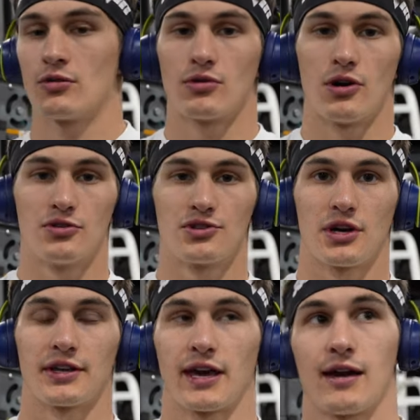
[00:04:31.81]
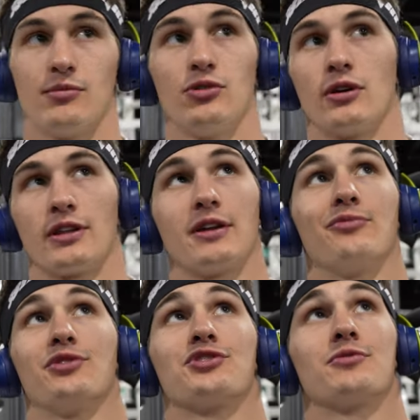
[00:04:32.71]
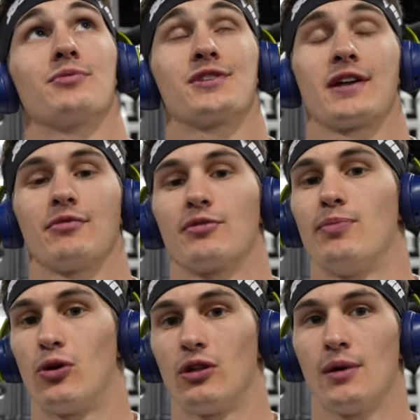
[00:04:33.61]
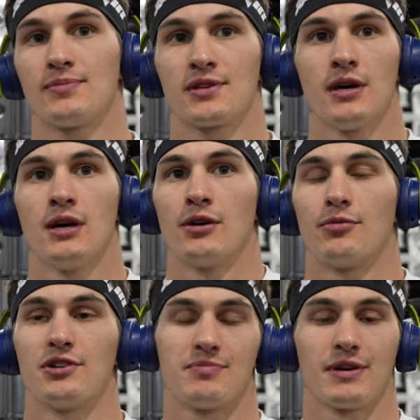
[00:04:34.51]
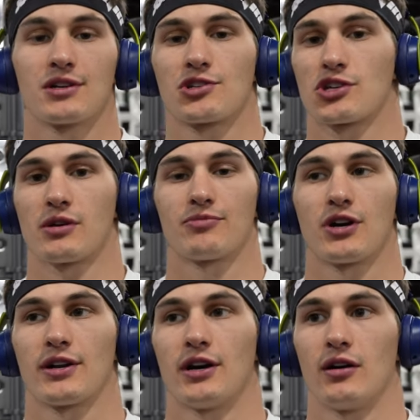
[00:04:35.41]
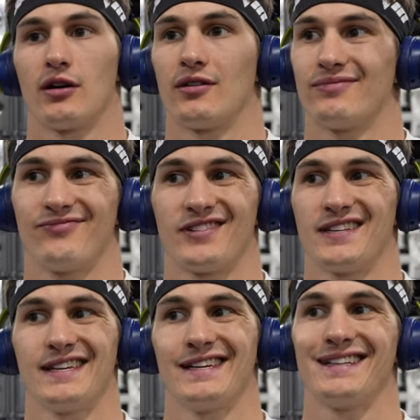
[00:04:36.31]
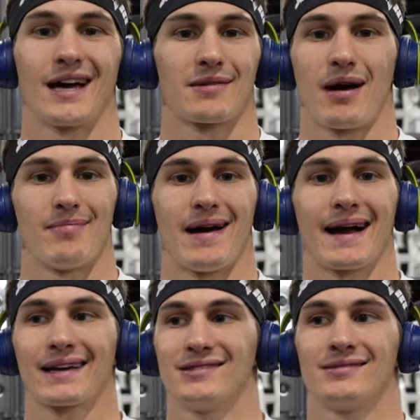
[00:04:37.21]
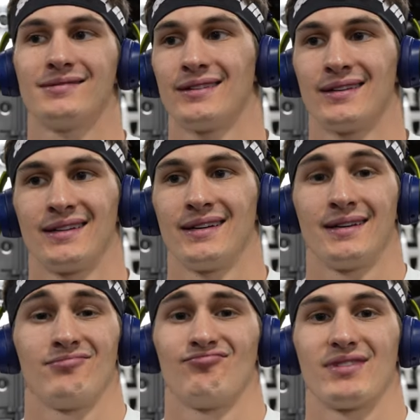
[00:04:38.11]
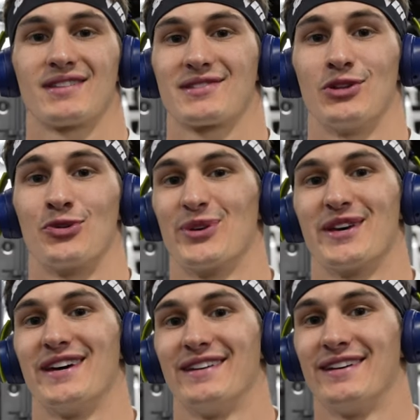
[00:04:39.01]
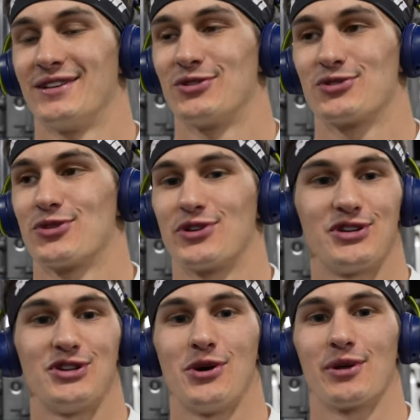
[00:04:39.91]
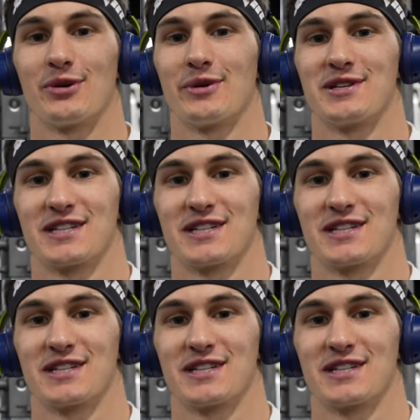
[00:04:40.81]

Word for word: rows on the cable, and then I'm going to superset it with pull-ups. The reason being is just I'm trying to fatigue like my back. That's literally it. There's literally no other